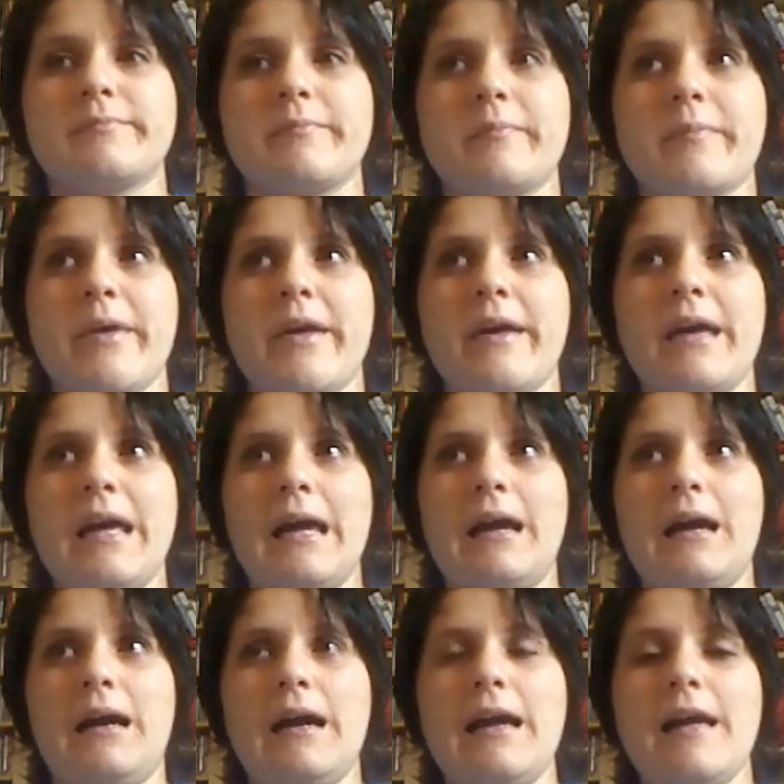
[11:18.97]
but
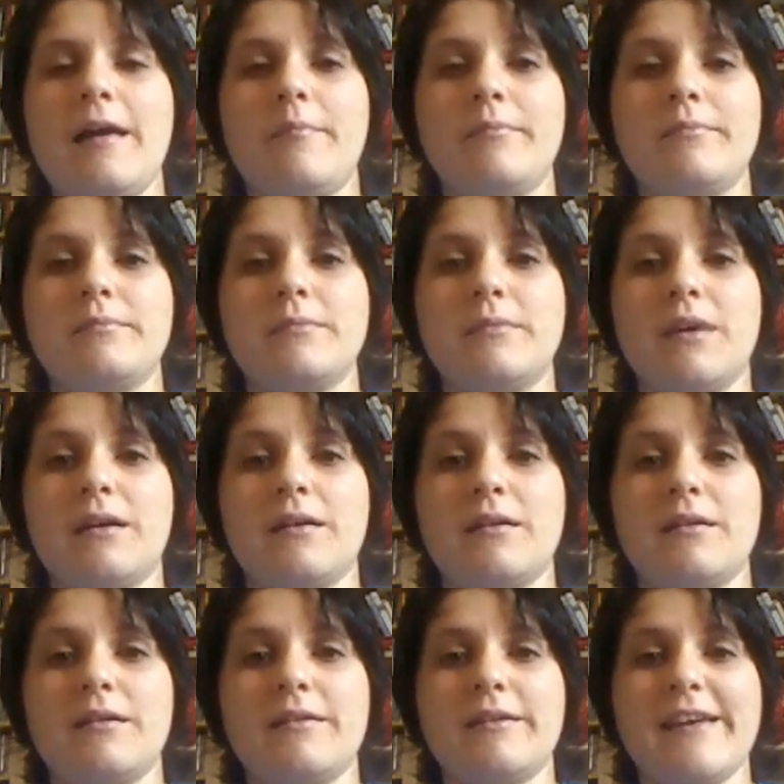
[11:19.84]

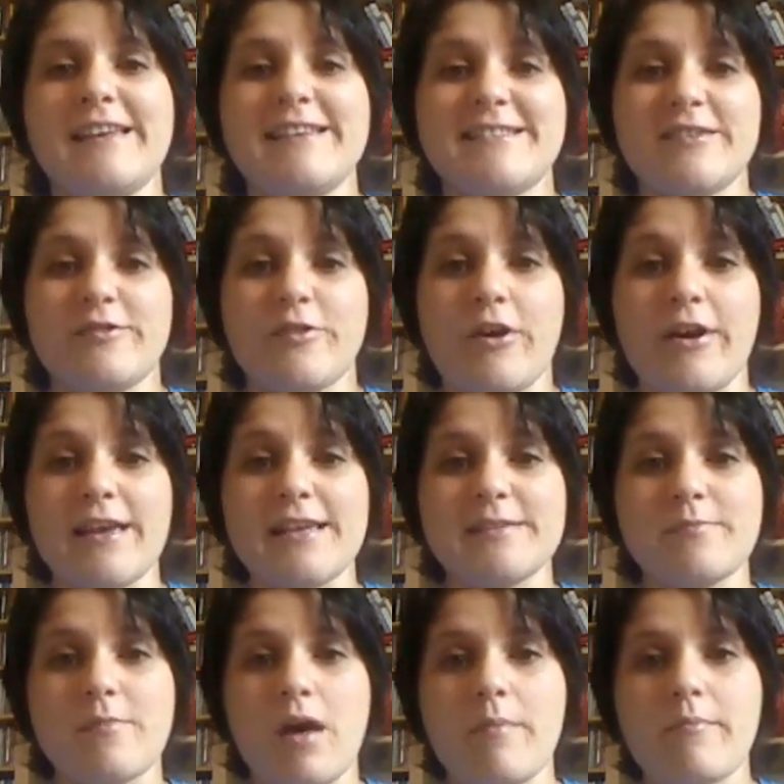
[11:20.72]
he's still got
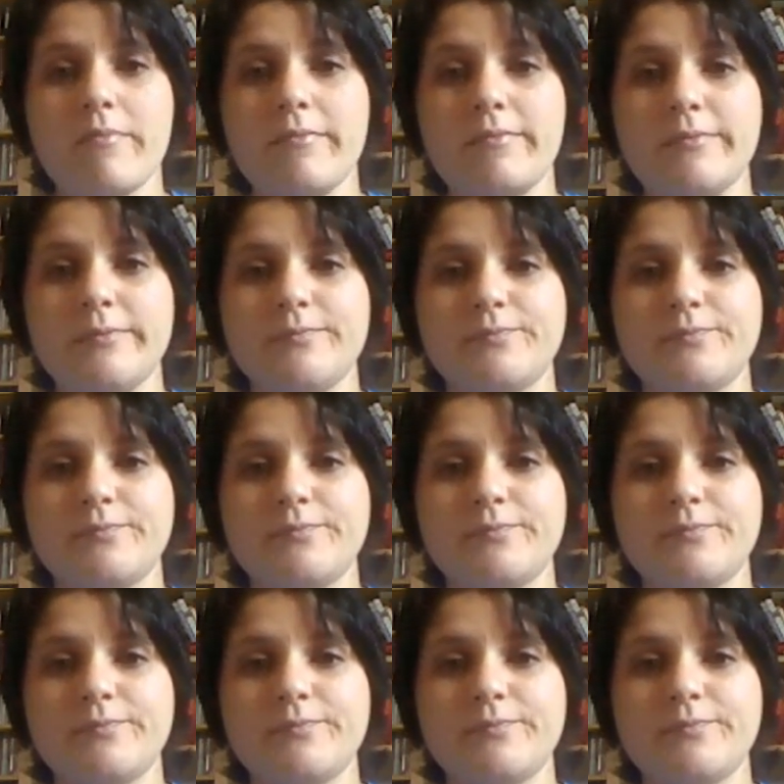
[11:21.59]
his mum,